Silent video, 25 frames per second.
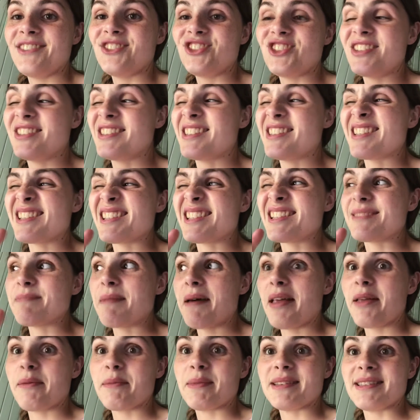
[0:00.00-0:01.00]
just to
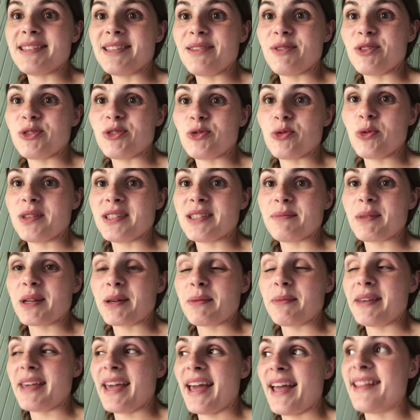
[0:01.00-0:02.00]
smell them and see which ones I'm
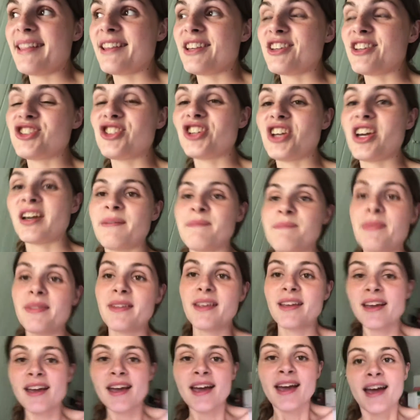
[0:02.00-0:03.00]
gonna be getting this year.
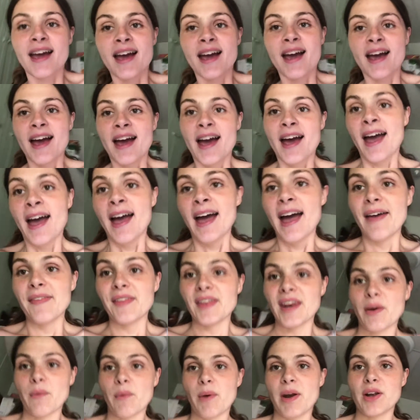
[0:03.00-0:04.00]

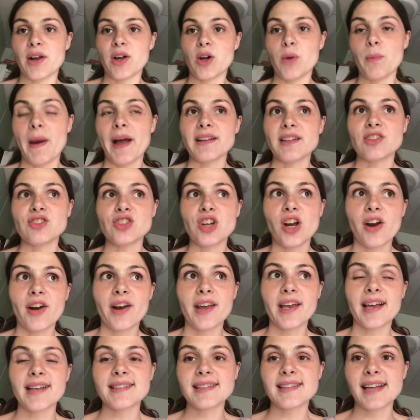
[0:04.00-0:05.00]
And then I want to go back to
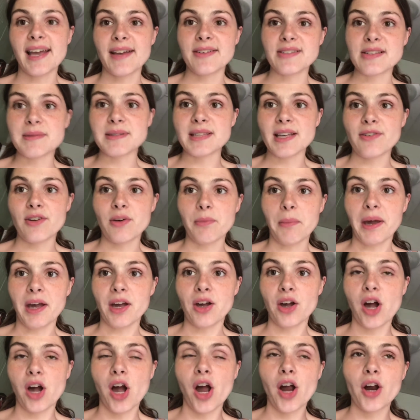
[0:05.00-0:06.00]
Target because I have some stuff on
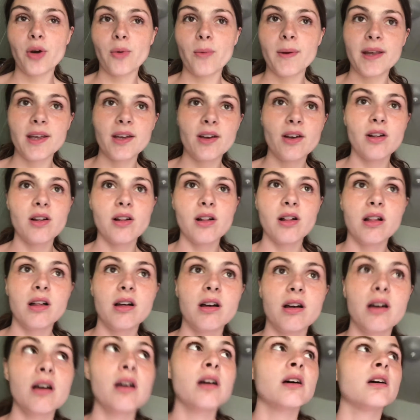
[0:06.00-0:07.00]
my Cartwheel.
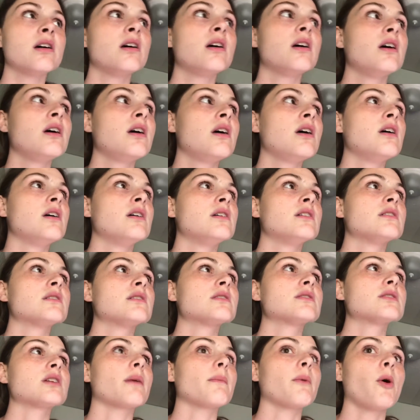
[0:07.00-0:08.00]

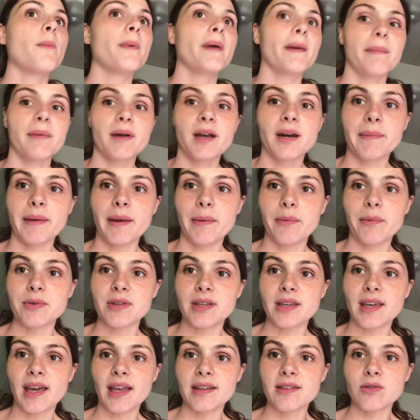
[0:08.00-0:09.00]
So I'm hoping I'm gonna be able
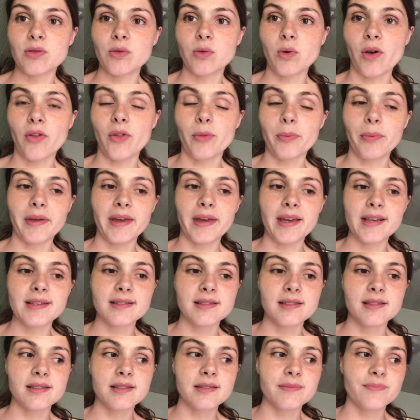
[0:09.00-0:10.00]
to get to all the
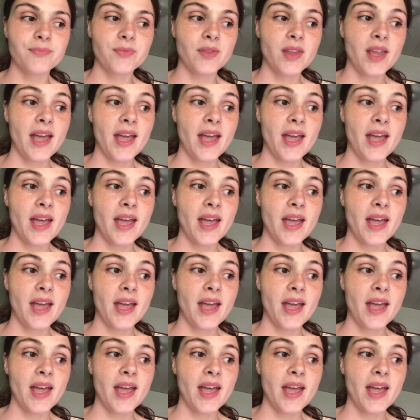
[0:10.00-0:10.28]
places.